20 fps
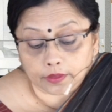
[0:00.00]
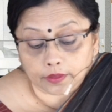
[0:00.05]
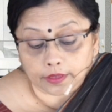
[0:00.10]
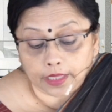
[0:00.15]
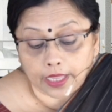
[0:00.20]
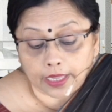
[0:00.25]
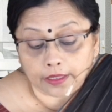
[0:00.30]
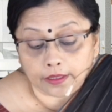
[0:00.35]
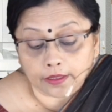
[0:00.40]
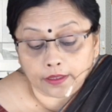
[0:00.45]

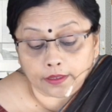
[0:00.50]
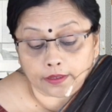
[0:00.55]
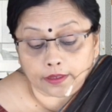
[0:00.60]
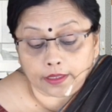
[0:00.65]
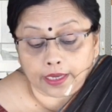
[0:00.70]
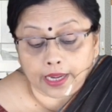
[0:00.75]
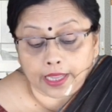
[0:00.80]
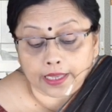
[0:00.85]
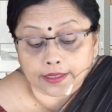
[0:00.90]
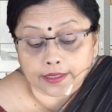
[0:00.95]
Then the
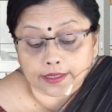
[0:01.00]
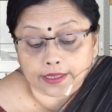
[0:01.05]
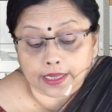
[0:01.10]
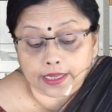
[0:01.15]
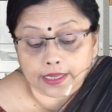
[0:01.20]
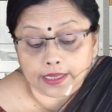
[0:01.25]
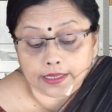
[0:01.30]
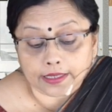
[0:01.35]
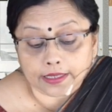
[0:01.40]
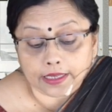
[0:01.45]
next
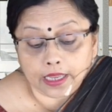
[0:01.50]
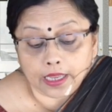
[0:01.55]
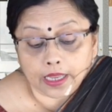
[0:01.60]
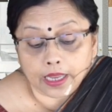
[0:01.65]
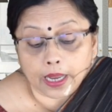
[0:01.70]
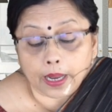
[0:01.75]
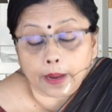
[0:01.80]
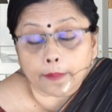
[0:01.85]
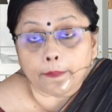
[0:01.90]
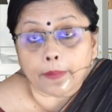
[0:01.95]
is
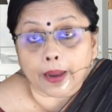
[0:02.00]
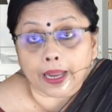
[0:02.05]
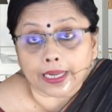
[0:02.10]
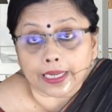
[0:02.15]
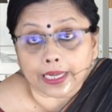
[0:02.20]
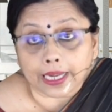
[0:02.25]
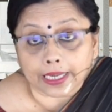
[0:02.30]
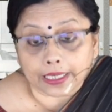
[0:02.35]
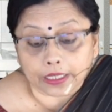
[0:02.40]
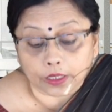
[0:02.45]
a
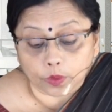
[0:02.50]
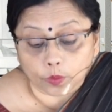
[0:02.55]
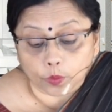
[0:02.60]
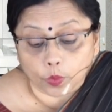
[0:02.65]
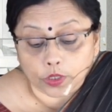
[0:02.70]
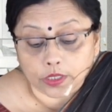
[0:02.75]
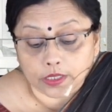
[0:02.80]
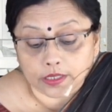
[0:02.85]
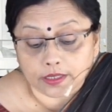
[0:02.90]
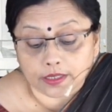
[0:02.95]
byline.
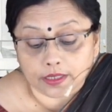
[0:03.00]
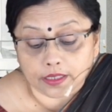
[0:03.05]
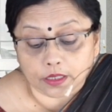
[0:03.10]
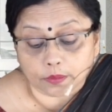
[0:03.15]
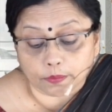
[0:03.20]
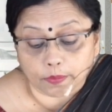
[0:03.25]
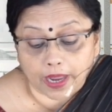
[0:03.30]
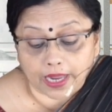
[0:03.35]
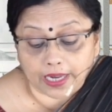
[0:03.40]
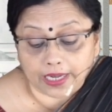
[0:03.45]
What is this
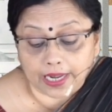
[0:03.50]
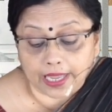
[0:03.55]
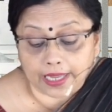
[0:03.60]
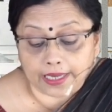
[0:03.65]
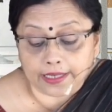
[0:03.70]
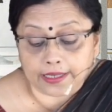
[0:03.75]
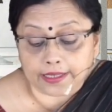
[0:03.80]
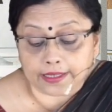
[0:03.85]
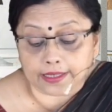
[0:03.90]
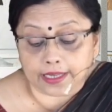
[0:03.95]

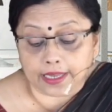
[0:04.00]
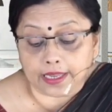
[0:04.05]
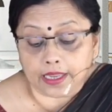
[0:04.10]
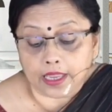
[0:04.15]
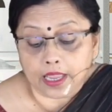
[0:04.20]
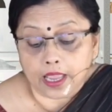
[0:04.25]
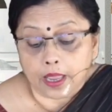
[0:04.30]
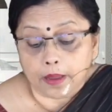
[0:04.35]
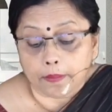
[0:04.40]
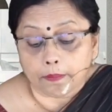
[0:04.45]
byline? See,
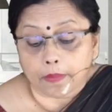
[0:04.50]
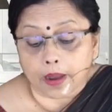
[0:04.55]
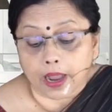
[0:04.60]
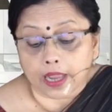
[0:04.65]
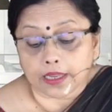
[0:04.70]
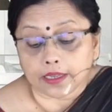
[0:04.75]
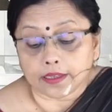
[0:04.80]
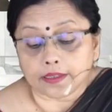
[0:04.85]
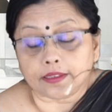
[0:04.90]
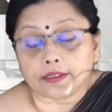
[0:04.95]
by
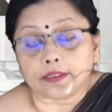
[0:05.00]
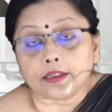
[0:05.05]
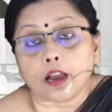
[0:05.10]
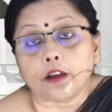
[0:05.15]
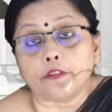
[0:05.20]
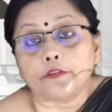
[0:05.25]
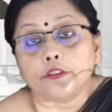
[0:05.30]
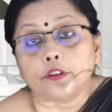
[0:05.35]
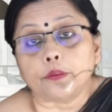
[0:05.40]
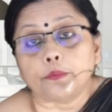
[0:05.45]
a
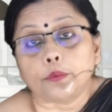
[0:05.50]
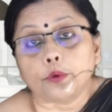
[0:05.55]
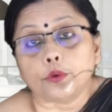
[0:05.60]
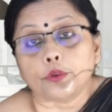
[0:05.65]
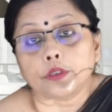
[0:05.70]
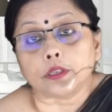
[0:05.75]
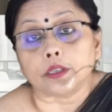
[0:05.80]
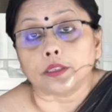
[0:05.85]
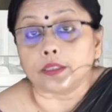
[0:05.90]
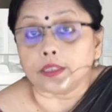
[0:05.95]
staff
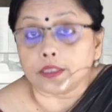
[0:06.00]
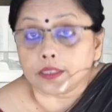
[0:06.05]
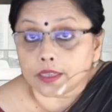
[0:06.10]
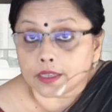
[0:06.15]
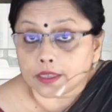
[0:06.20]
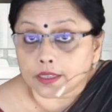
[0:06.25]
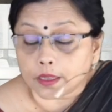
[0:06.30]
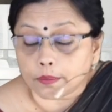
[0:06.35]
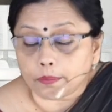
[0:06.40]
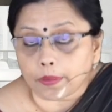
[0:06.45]
reporter. This
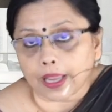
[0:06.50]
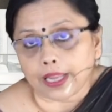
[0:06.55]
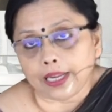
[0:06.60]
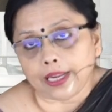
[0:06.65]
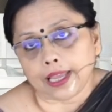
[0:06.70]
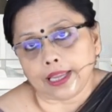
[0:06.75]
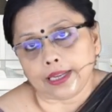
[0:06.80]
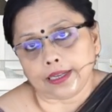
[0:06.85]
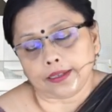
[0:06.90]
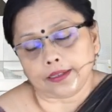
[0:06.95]
is the
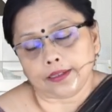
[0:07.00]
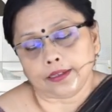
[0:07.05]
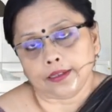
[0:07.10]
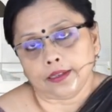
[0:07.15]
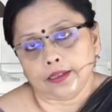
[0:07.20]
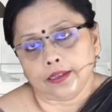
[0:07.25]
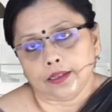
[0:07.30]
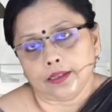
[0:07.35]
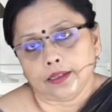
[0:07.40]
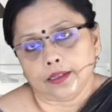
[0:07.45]
byline.
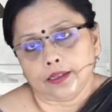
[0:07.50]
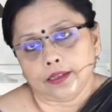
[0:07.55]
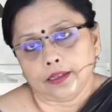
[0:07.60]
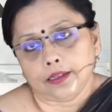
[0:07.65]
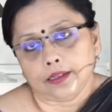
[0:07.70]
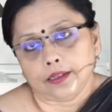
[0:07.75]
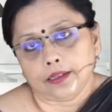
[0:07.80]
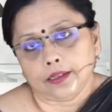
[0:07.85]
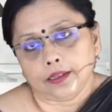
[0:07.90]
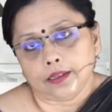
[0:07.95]

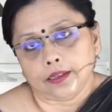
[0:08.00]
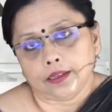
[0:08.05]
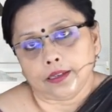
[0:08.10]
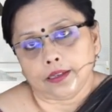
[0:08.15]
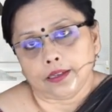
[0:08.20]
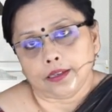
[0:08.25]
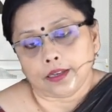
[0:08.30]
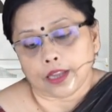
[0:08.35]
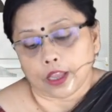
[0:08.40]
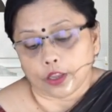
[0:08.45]

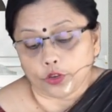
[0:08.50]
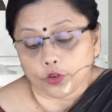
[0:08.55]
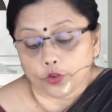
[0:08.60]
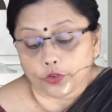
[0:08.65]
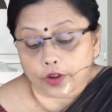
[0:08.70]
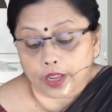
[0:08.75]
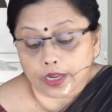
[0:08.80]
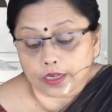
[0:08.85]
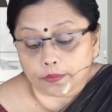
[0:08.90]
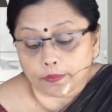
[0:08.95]
Now you
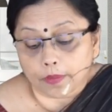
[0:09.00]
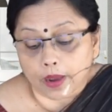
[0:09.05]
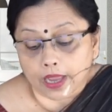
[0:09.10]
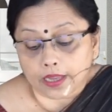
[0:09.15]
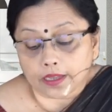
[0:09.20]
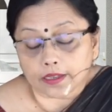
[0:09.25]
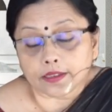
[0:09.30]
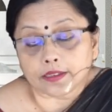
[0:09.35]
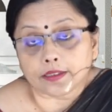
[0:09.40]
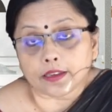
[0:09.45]
write by
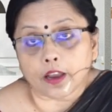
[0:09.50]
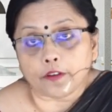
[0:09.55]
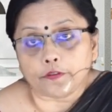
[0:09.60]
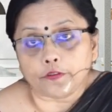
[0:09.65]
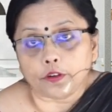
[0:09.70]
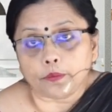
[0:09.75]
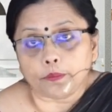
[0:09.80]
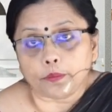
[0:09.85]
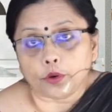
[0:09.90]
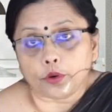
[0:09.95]
a staff
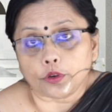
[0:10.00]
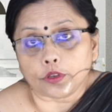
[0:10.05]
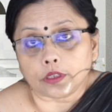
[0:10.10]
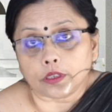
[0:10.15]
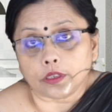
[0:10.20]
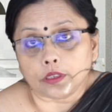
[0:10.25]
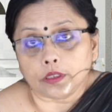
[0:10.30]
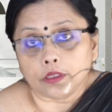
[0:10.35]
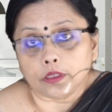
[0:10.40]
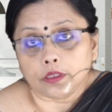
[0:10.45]

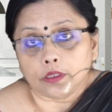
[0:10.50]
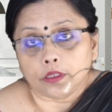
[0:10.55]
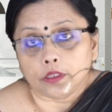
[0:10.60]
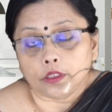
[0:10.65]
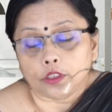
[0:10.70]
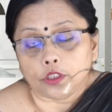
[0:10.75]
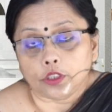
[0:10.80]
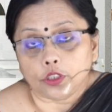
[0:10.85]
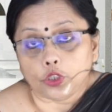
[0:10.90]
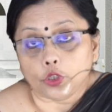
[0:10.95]
reporter.
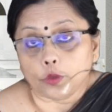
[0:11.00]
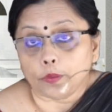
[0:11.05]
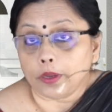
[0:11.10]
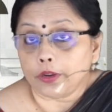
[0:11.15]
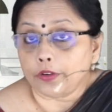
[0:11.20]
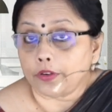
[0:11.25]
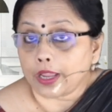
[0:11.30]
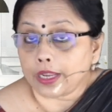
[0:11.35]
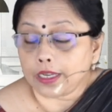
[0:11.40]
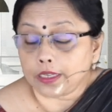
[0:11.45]
You may
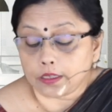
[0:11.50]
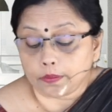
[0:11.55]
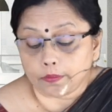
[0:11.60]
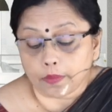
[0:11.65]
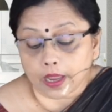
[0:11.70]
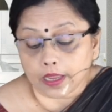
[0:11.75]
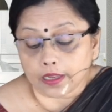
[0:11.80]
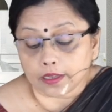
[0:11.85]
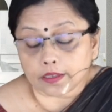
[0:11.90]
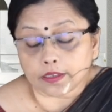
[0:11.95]
write
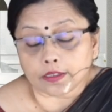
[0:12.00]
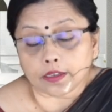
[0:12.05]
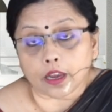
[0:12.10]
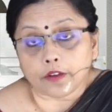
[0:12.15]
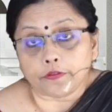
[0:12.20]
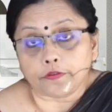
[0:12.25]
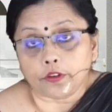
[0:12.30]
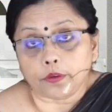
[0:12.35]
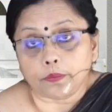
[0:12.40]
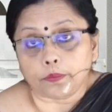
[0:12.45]
by a
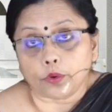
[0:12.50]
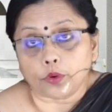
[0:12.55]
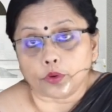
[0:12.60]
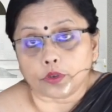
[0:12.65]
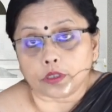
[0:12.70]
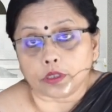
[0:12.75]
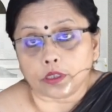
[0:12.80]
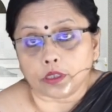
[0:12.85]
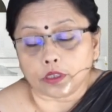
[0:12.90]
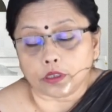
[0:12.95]
staff
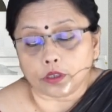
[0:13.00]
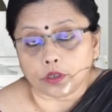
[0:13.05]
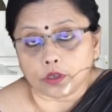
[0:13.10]
reporter,